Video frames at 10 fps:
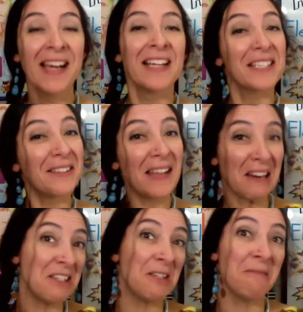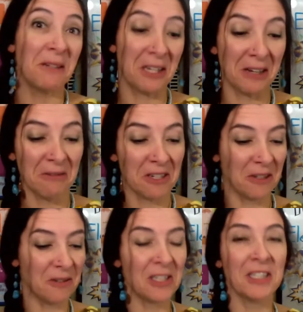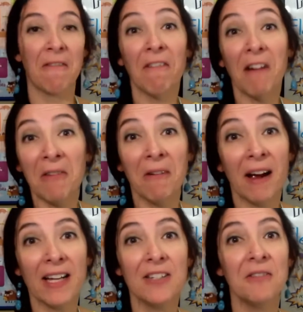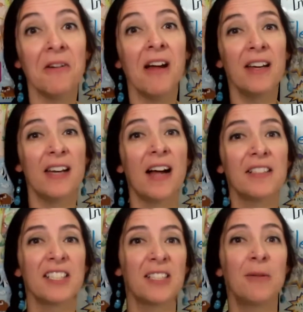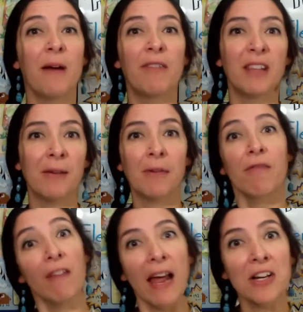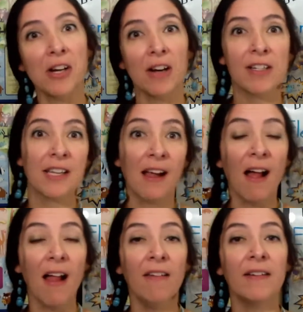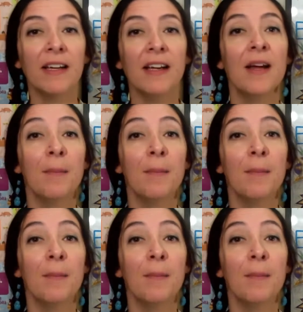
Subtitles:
So that is super cute, too. Just a fun way to not just do everything with flashcards and coloring,